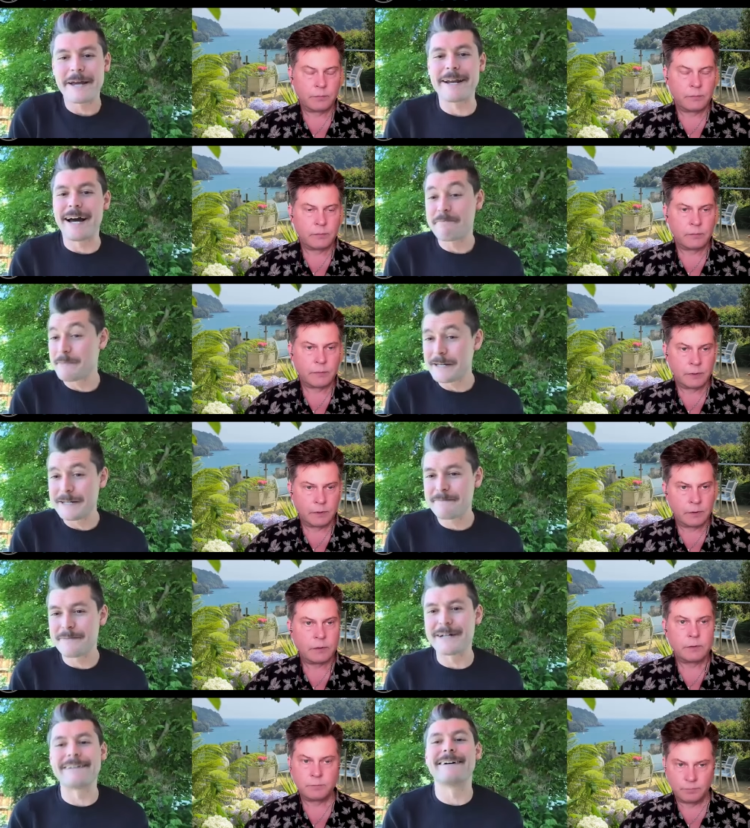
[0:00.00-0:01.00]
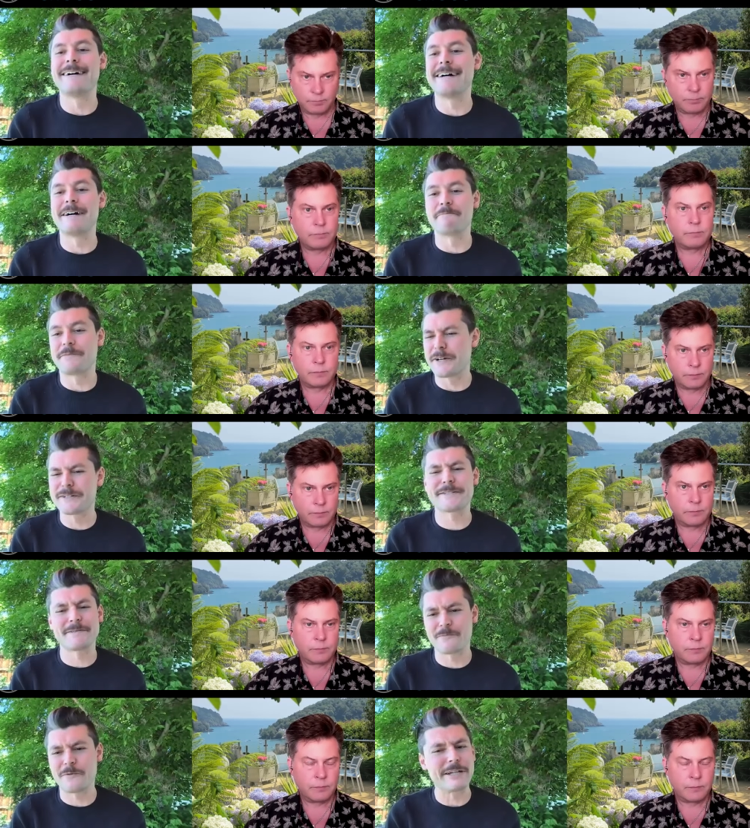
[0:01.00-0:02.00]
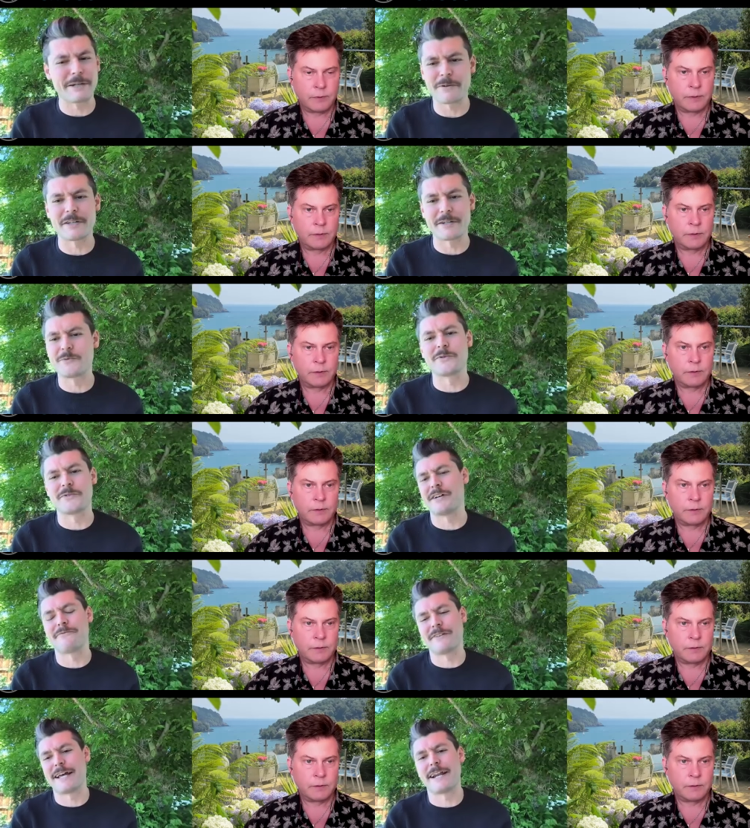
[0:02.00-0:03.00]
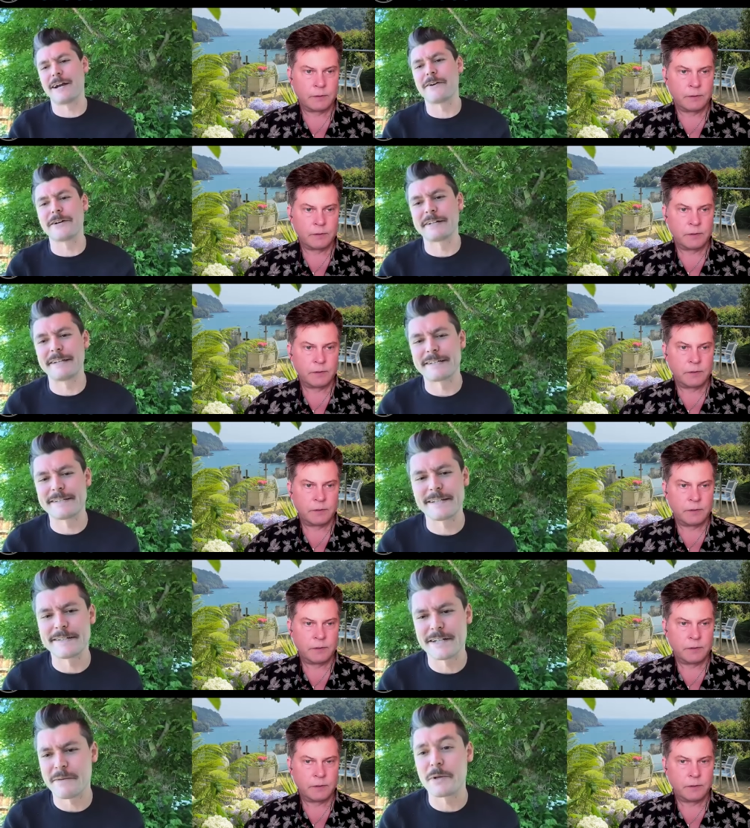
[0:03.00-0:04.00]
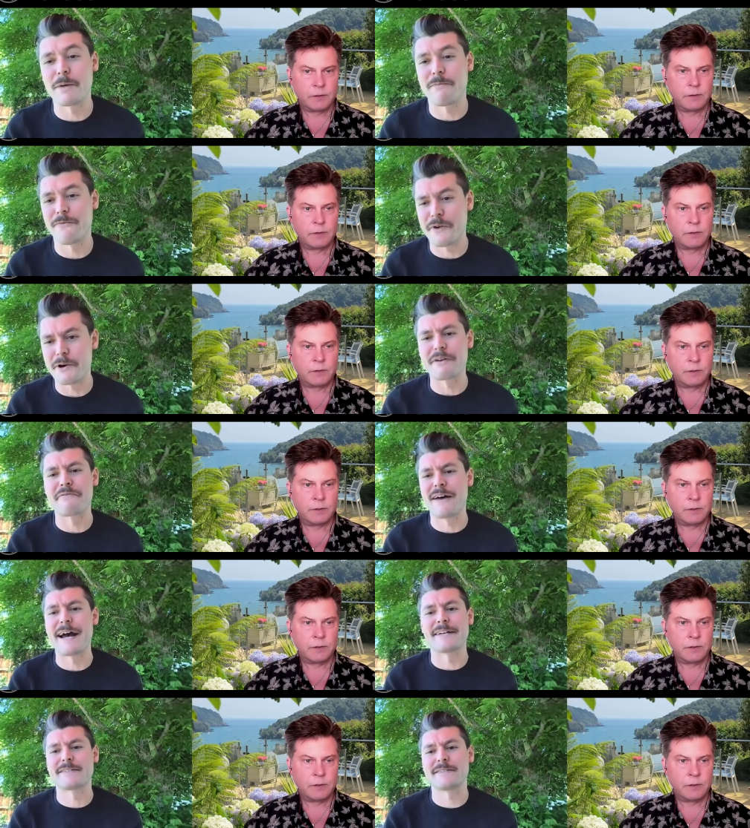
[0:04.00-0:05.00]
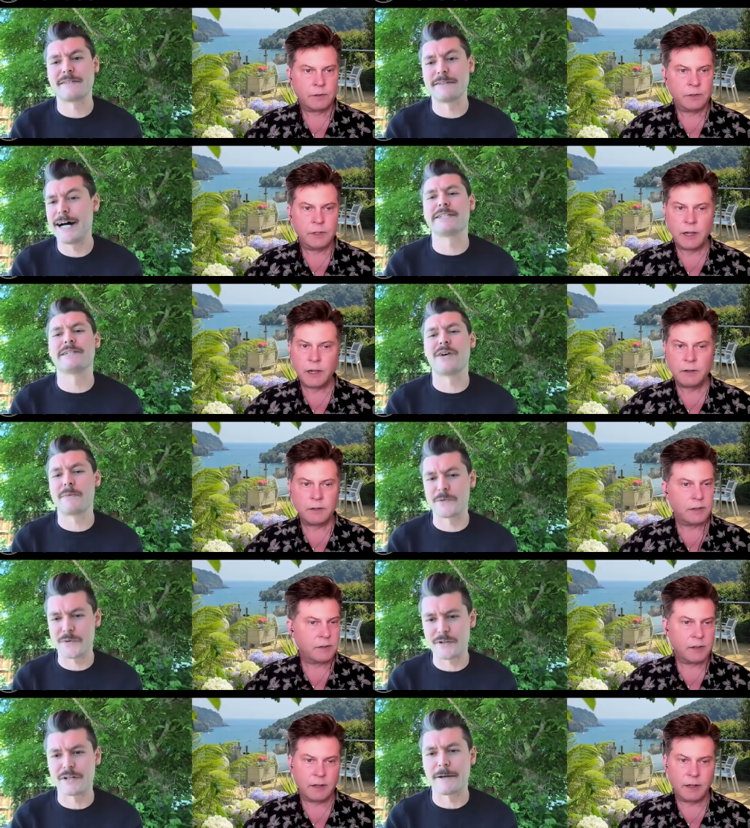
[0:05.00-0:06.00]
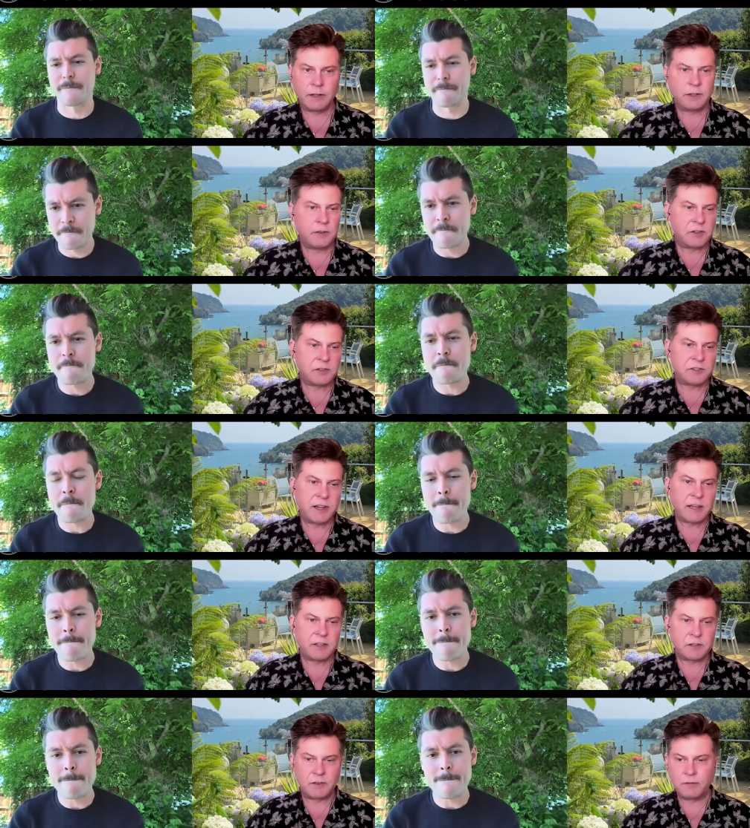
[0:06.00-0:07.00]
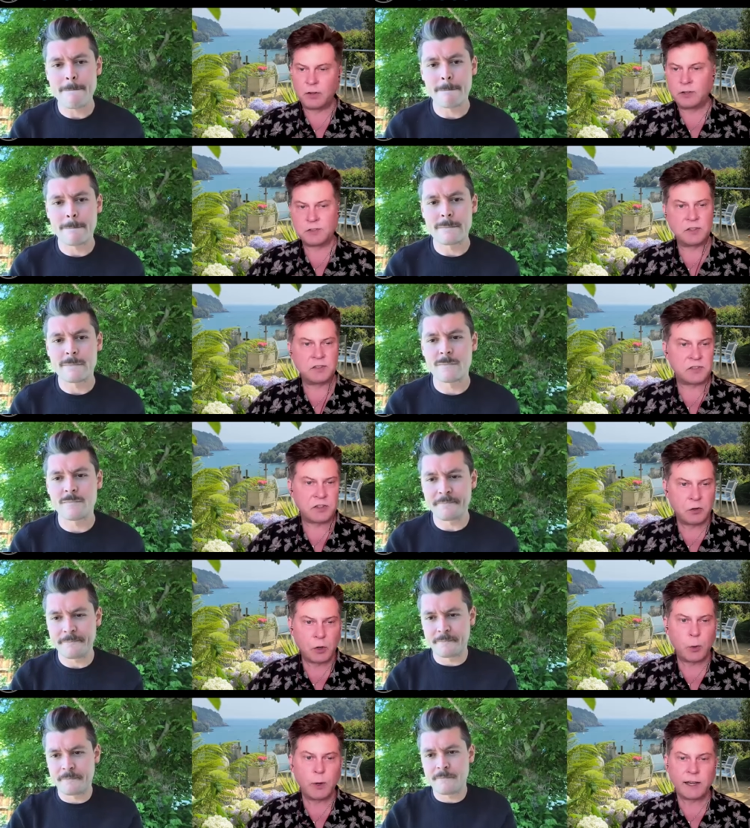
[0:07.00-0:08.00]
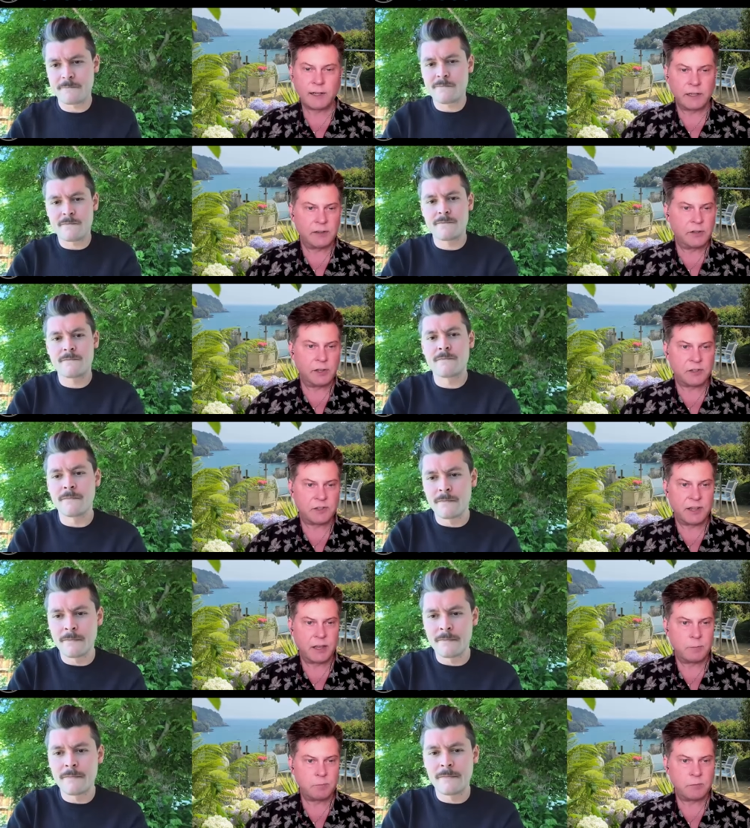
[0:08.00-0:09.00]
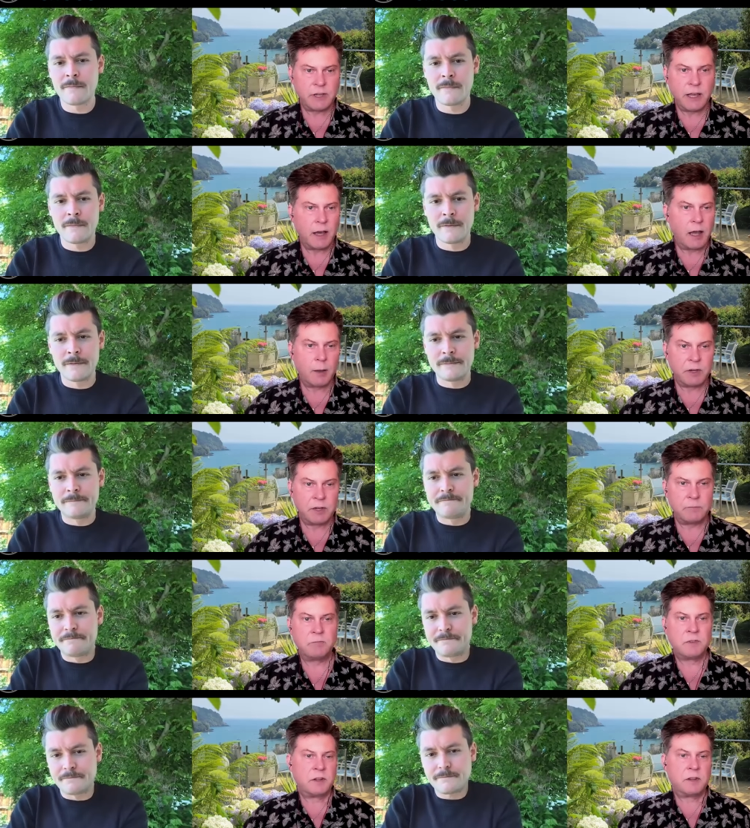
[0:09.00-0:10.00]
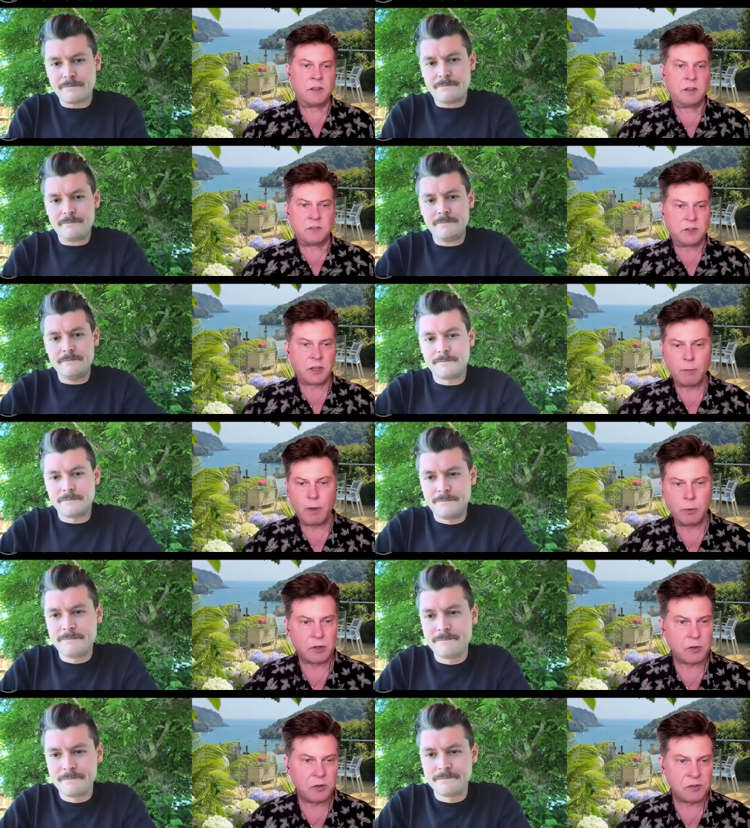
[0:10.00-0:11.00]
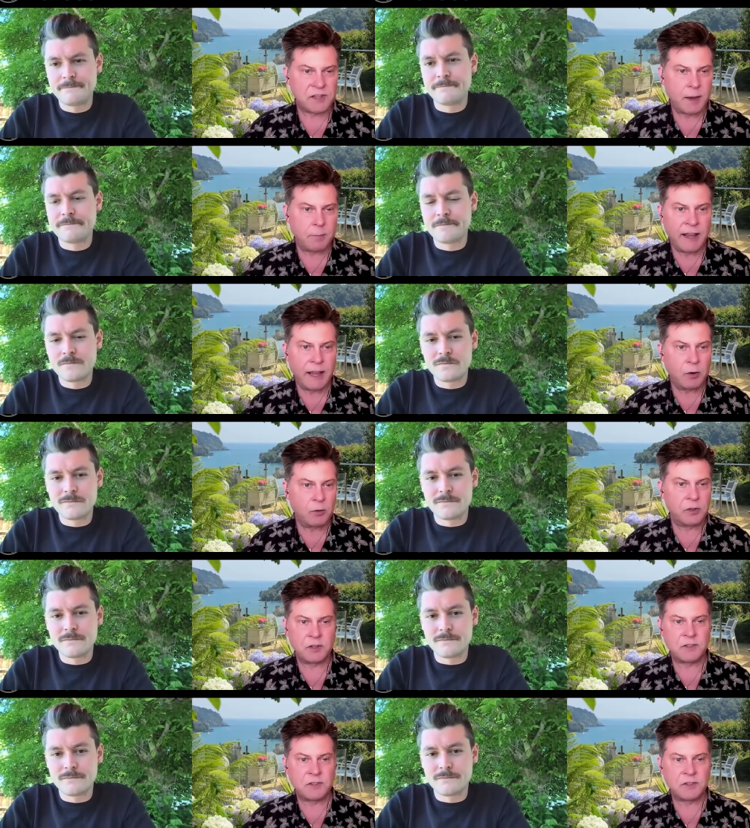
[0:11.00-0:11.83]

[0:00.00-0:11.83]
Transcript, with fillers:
Speaker 1: not be, but um, there's some really really cool stuff in that area that's that's coming up very fast. Lots yeah.
Speaker 2: and the, this tech is advancing so quickly that um, yeah, I mean, to come up with a concept now that